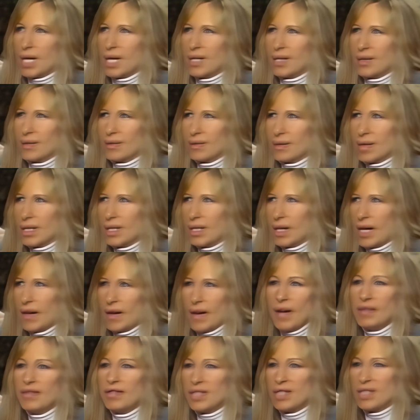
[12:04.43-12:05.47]
I don't, I,
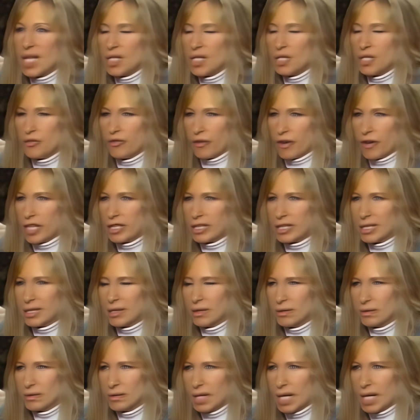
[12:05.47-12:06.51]
I have stage fright. I
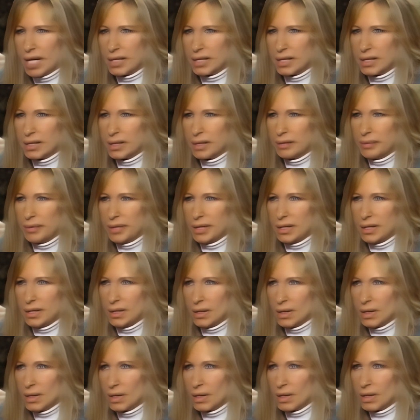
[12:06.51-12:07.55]
don't like to be
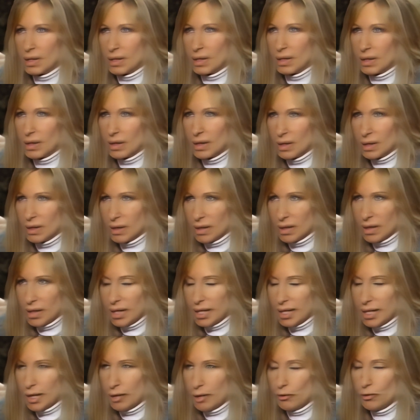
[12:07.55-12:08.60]

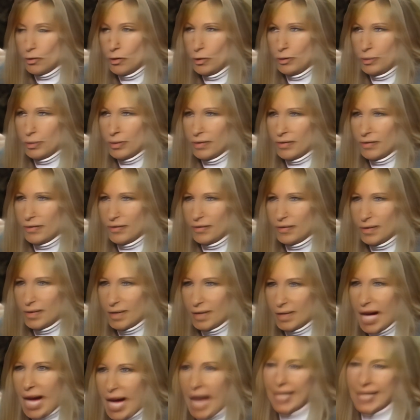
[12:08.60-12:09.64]
in a group of, uh,
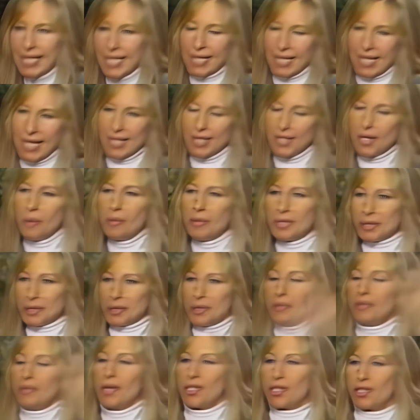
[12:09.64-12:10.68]
I get, it's almost
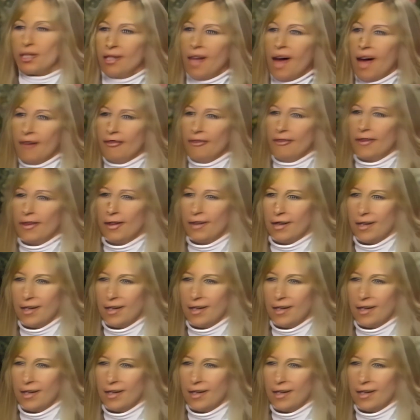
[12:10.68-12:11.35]
too much love.